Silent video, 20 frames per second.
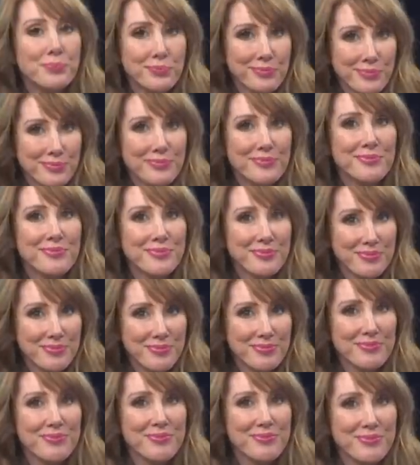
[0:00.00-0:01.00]

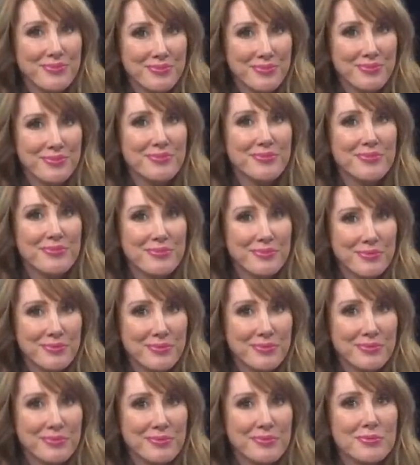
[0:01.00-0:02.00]

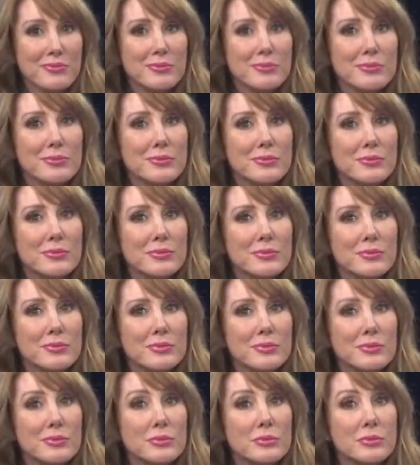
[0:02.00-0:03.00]

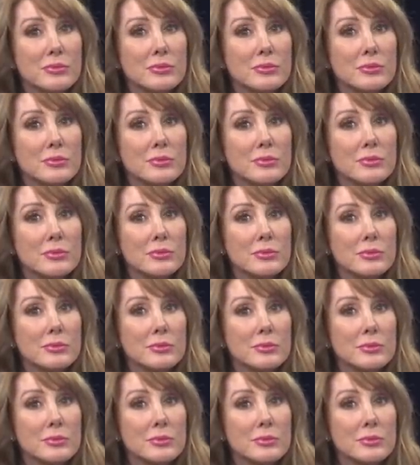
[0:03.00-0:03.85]
No words are spoken by the person on screen.